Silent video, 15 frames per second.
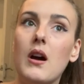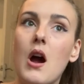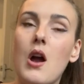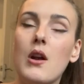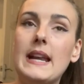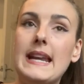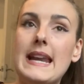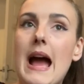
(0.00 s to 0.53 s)

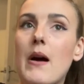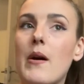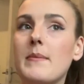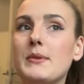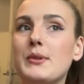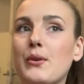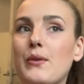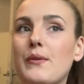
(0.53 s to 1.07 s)
only now I'm
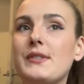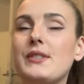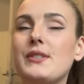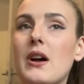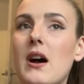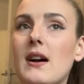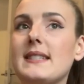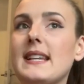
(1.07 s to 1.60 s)
sort of
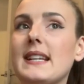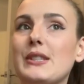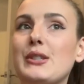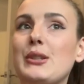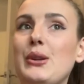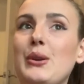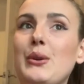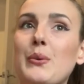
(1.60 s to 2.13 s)
starting
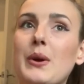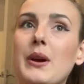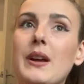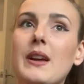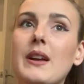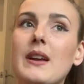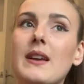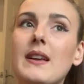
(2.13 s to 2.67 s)
to
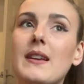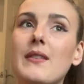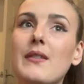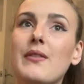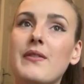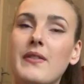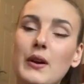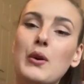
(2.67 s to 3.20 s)

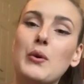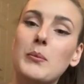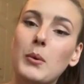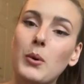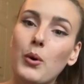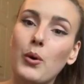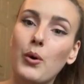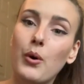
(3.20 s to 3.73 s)
feel
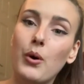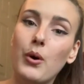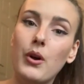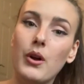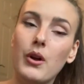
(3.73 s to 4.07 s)
more